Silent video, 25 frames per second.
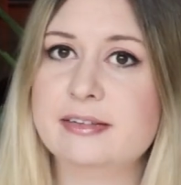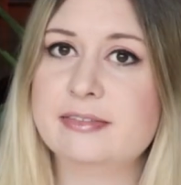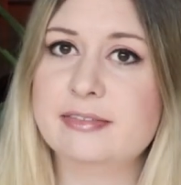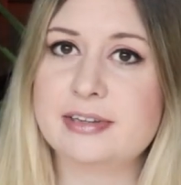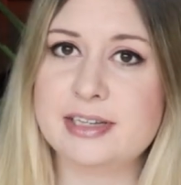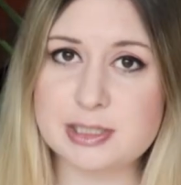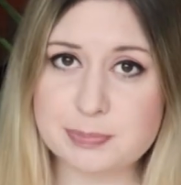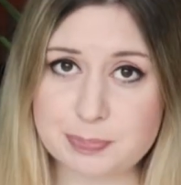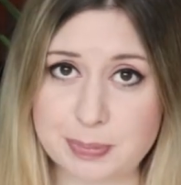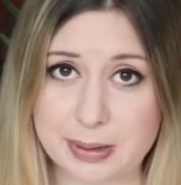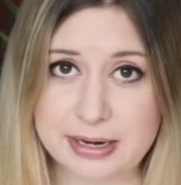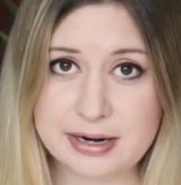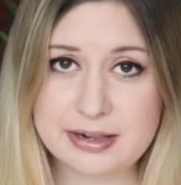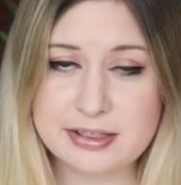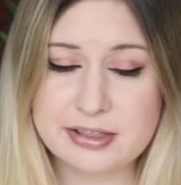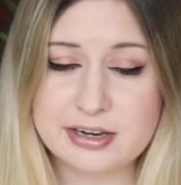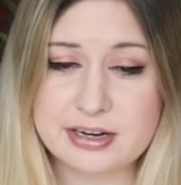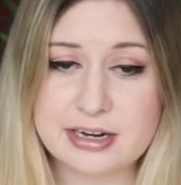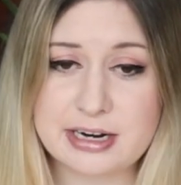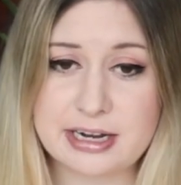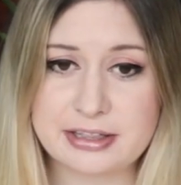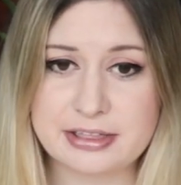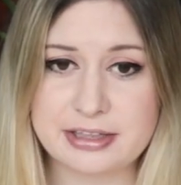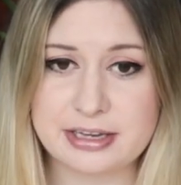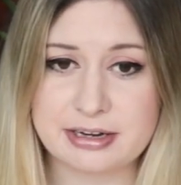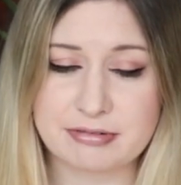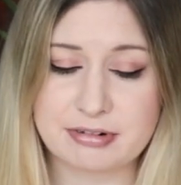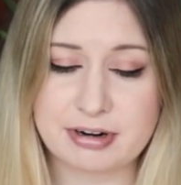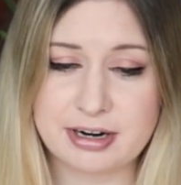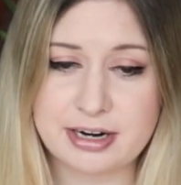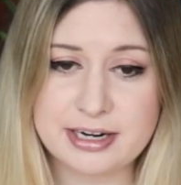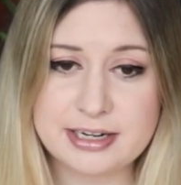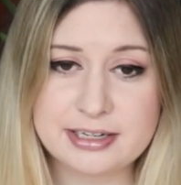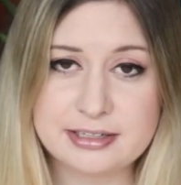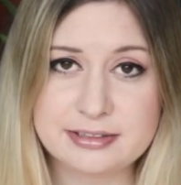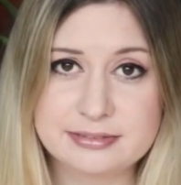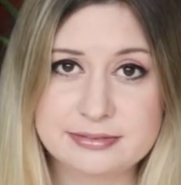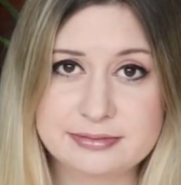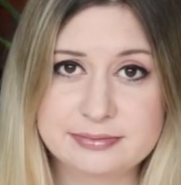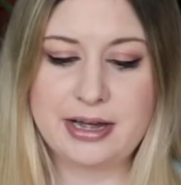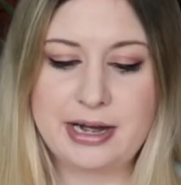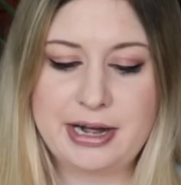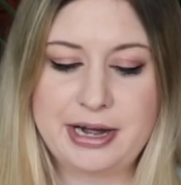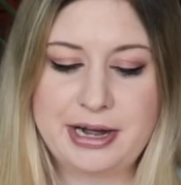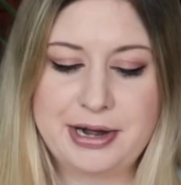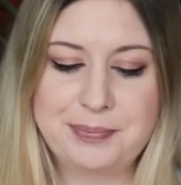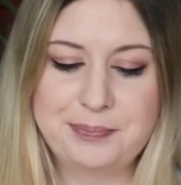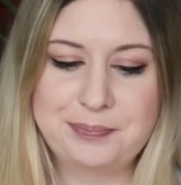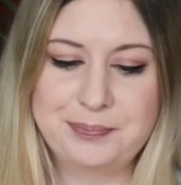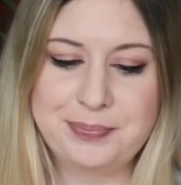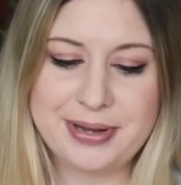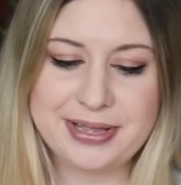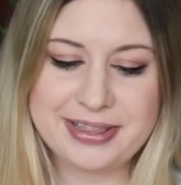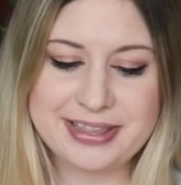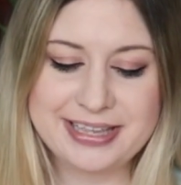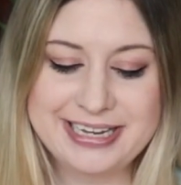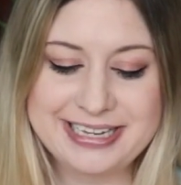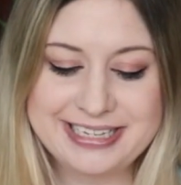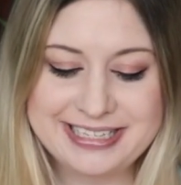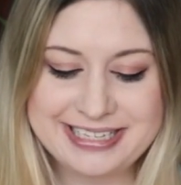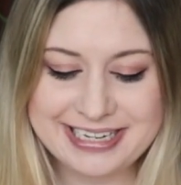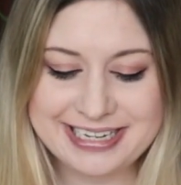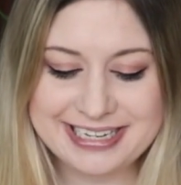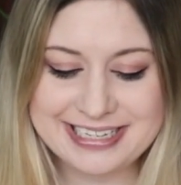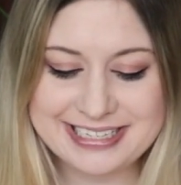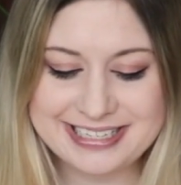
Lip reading: is better than nothing, right? But this